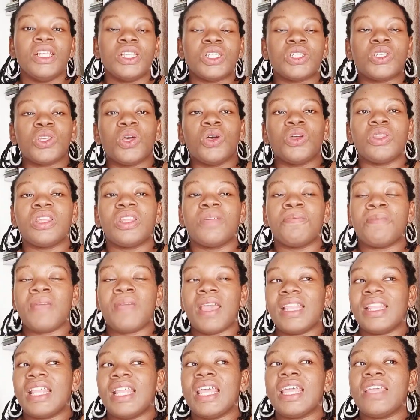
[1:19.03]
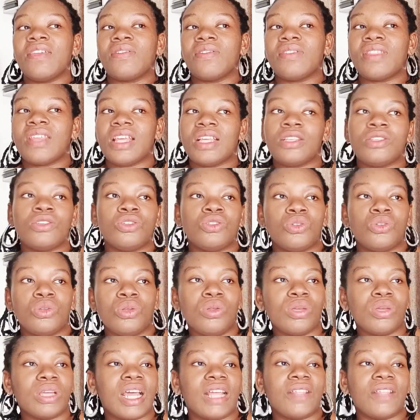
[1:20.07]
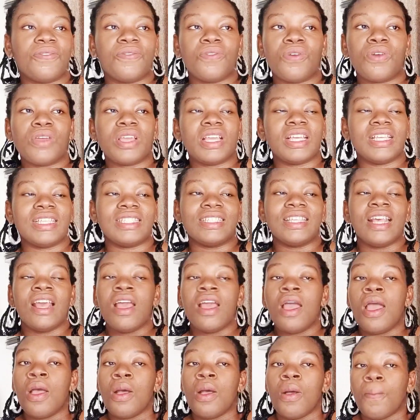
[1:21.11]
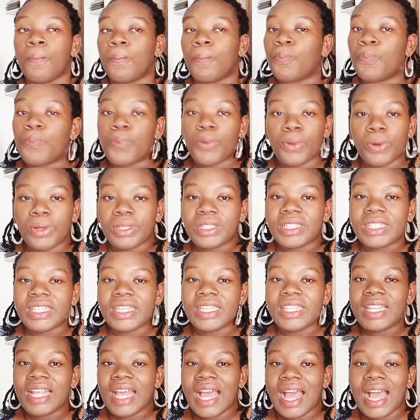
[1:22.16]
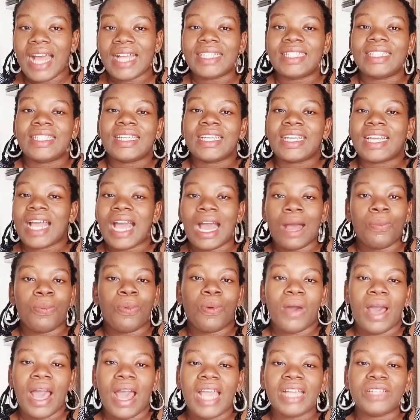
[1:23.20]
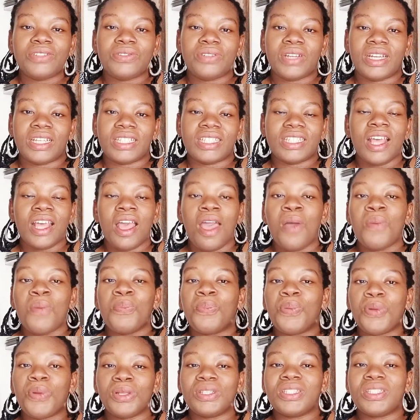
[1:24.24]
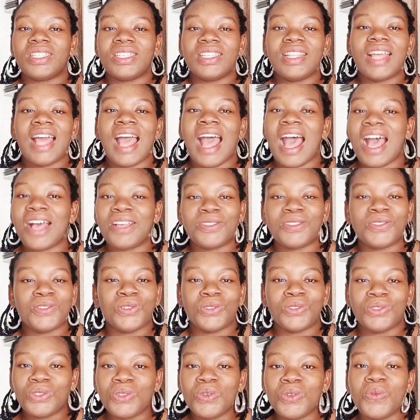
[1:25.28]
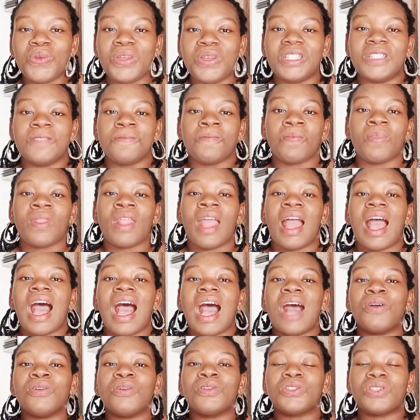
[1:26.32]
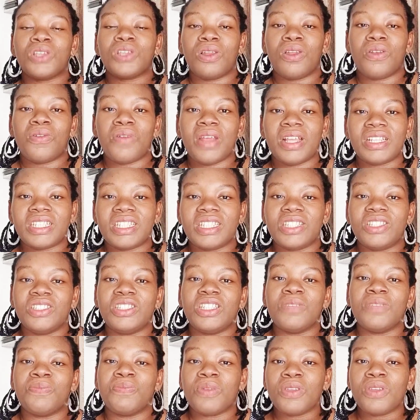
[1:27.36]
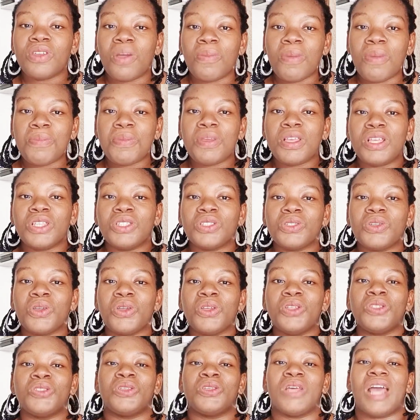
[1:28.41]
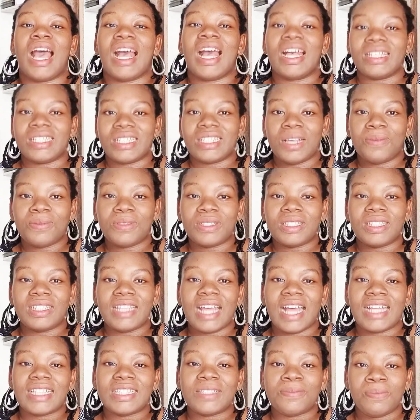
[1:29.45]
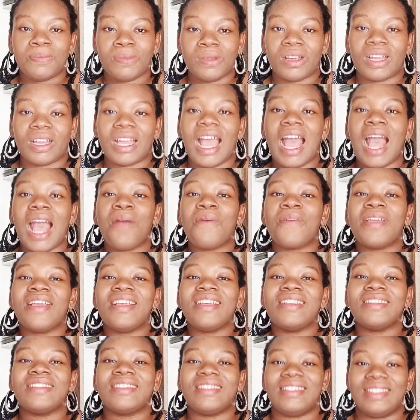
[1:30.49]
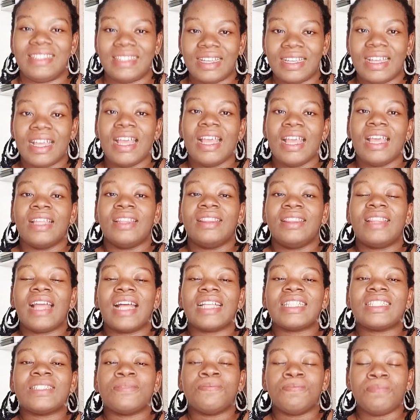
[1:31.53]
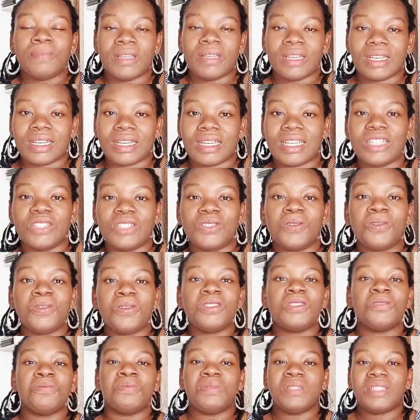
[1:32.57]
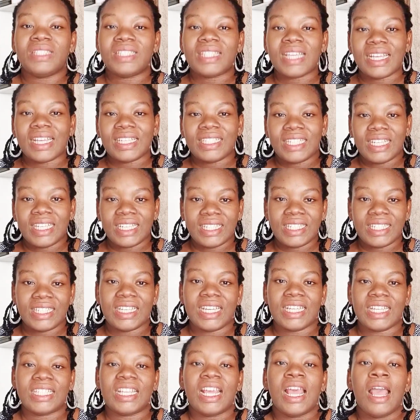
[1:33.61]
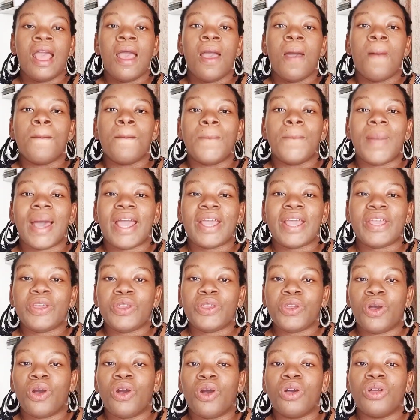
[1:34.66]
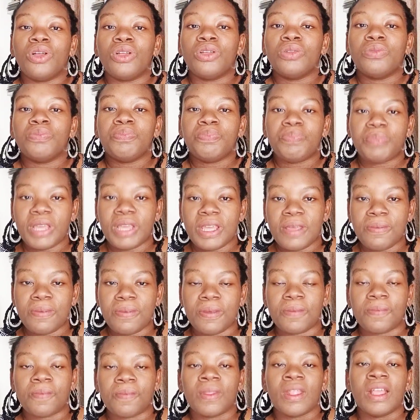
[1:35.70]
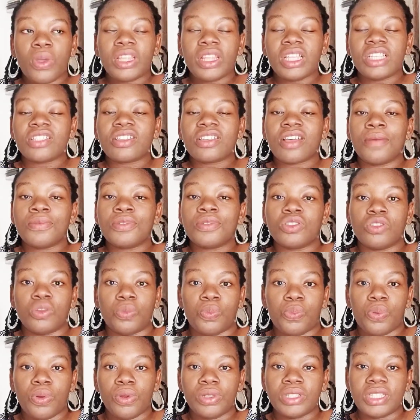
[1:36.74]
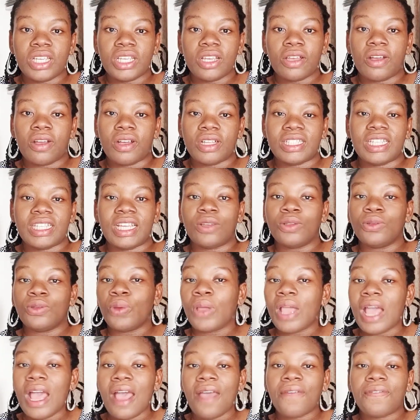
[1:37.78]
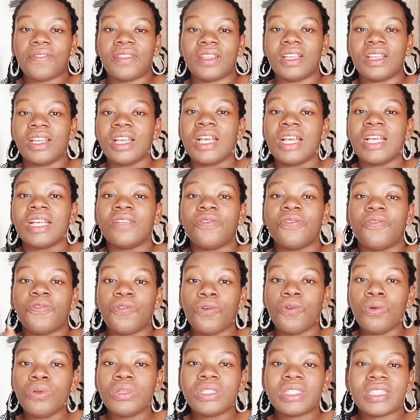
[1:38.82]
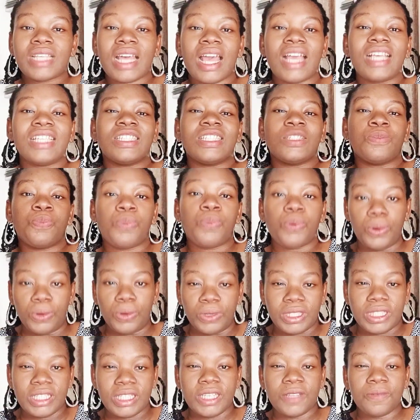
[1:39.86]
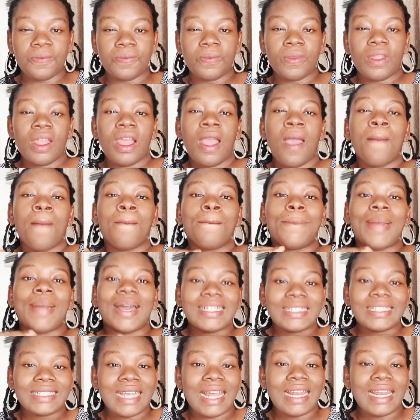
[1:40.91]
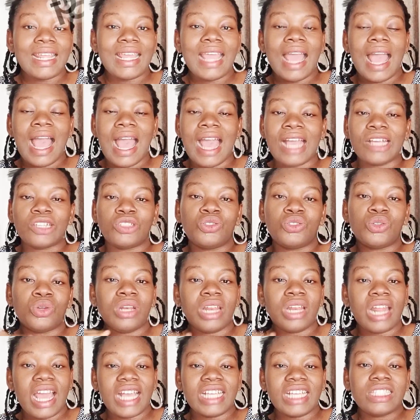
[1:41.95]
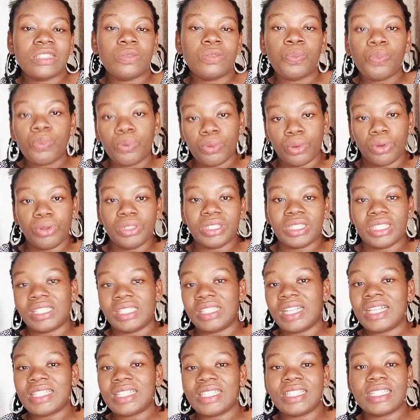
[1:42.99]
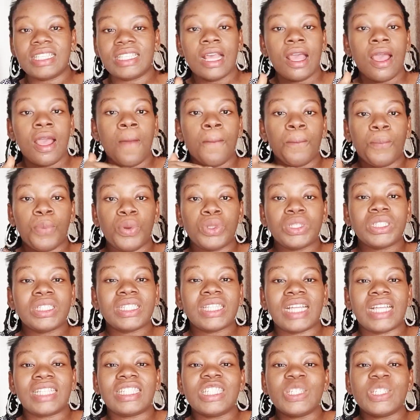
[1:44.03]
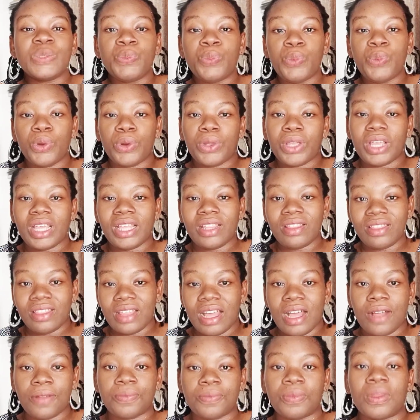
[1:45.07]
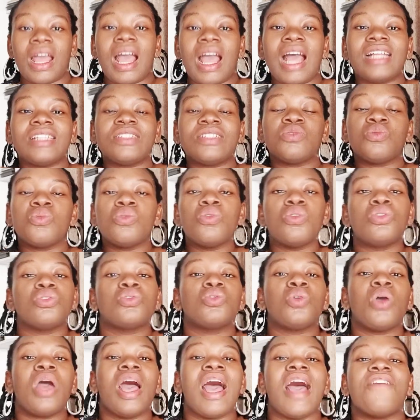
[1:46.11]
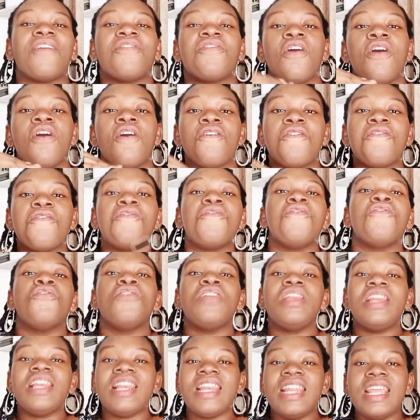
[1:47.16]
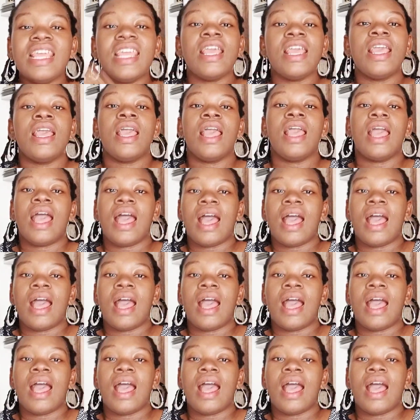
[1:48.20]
So the main ingredients you should look out for is protein and carbohydrates. Protein has to do with how tolerant your baby is going to accept that milk, how easily that milk is going to be digested by your baby. But when it comes to protein content, we have the full-sized protein, partially hydrolyzed protein, that is protein that is broken down, and we also have fully